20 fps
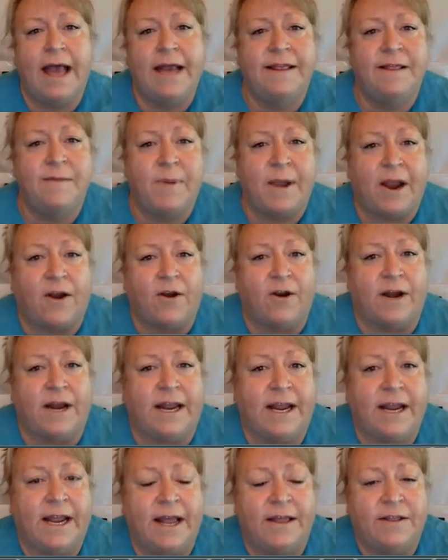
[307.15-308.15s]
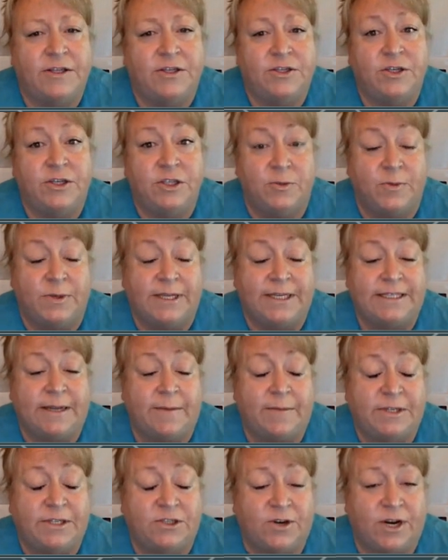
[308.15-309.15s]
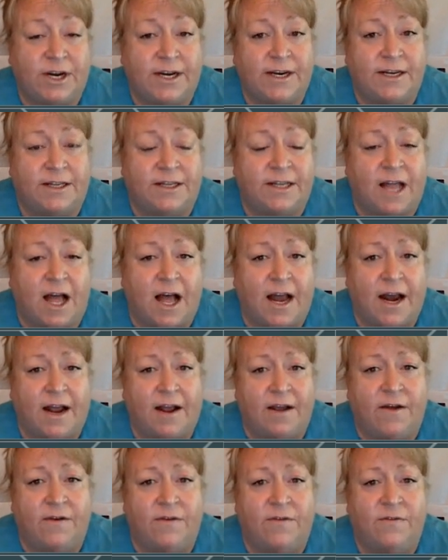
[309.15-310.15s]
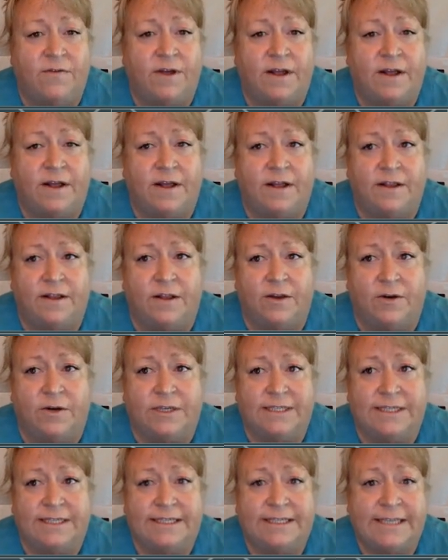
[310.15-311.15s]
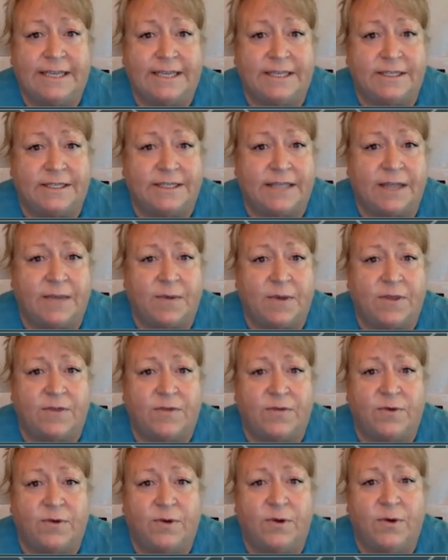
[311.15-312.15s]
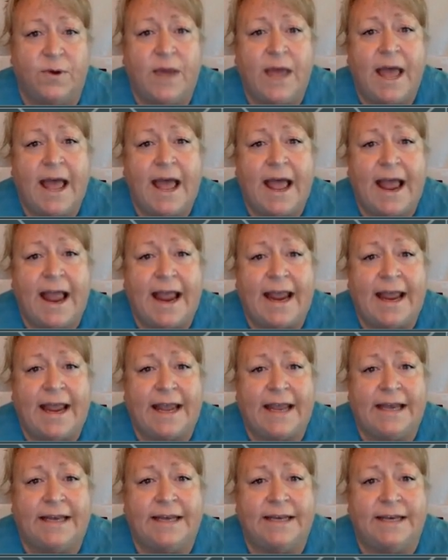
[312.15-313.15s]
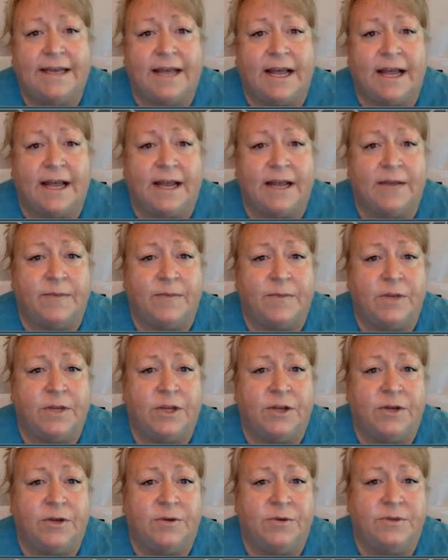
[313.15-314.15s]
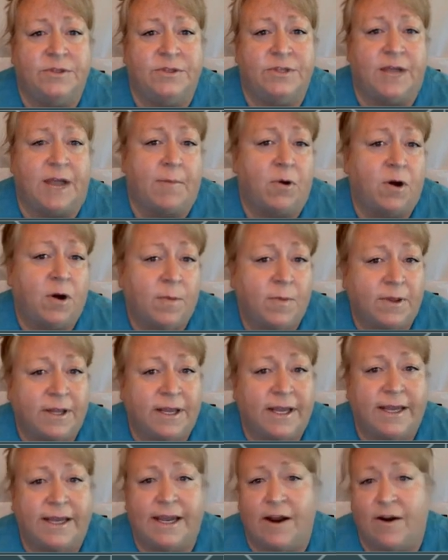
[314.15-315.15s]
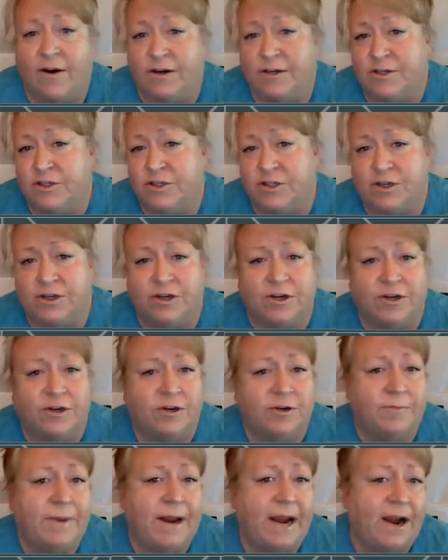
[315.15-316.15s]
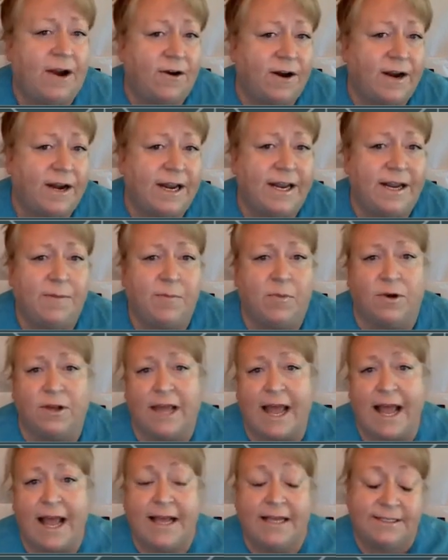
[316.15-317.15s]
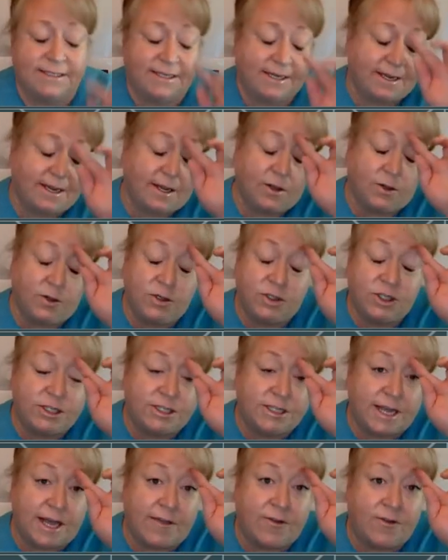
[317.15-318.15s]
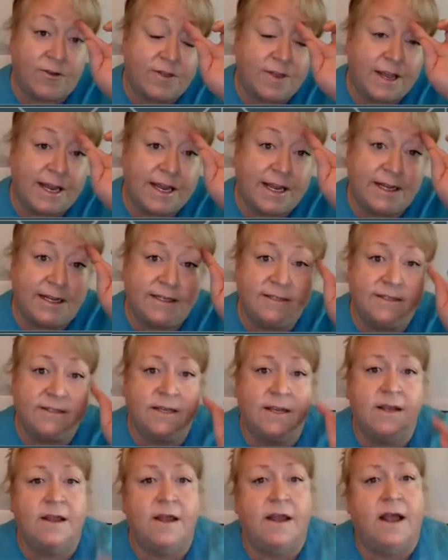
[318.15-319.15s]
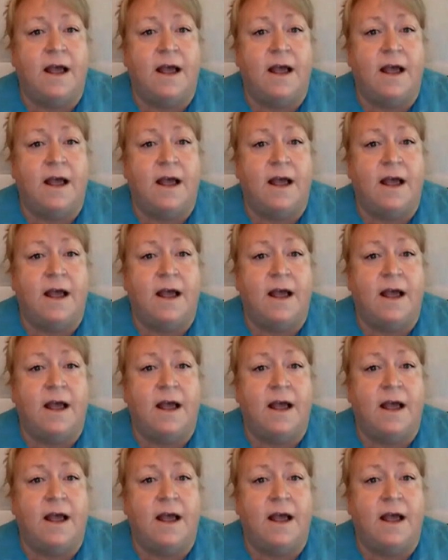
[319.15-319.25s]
And in the parody, the students really demonstrated a lot of uh, literacy skills. They went through and uh, used hyperbole, caricature, parody, burlesque, allusion to other things.